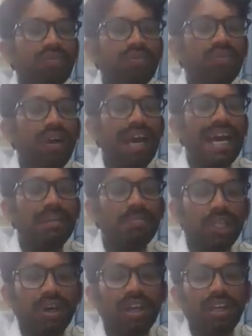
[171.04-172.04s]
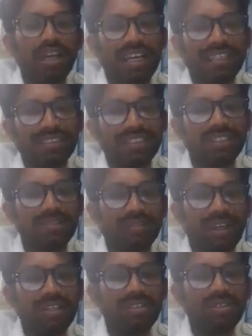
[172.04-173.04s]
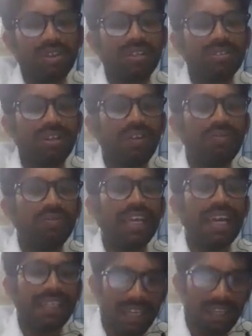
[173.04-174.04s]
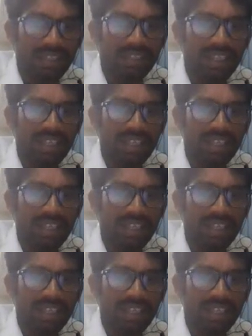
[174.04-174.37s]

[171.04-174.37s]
orbital, and sixth one charge of cation.